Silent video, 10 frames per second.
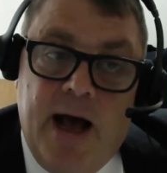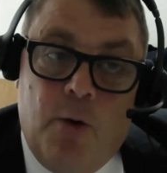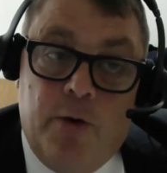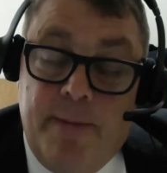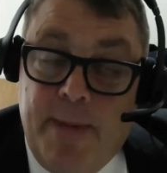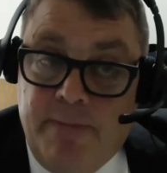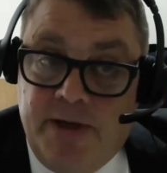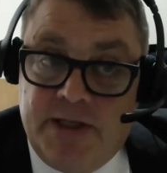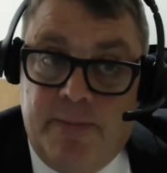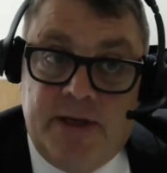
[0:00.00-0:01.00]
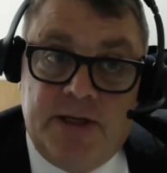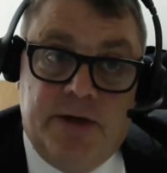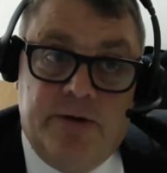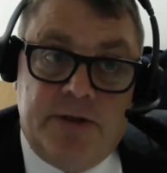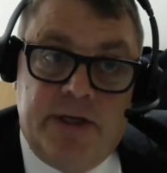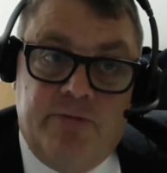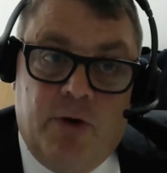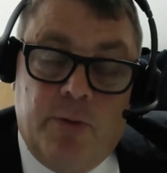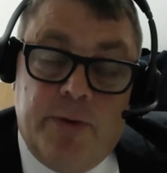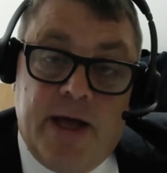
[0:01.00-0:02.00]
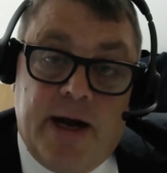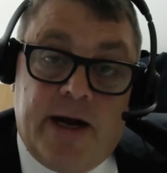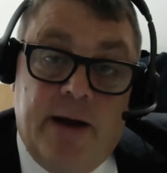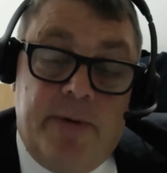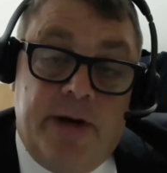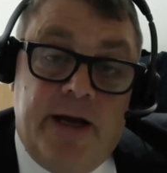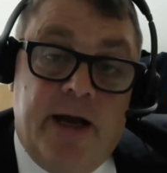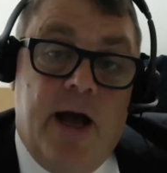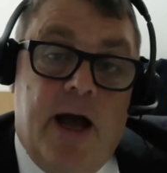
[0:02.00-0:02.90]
or there may be something seriously wrong with that company,